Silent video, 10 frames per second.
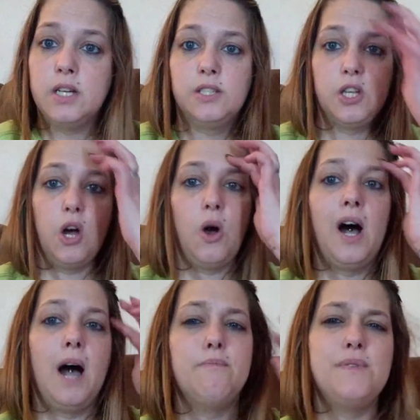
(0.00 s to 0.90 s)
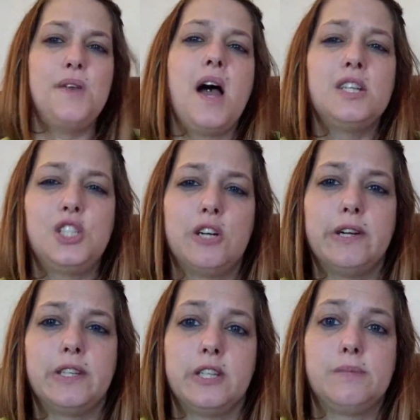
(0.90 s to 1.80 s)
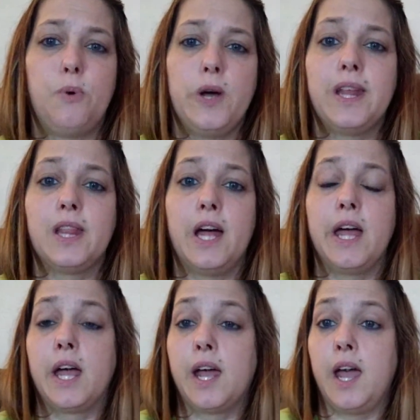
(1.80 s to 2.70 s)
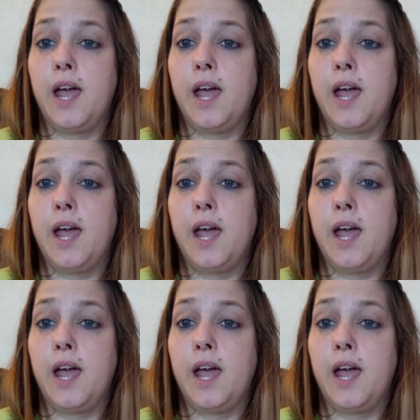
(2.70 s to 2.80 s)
So I'm not sure at this point, like,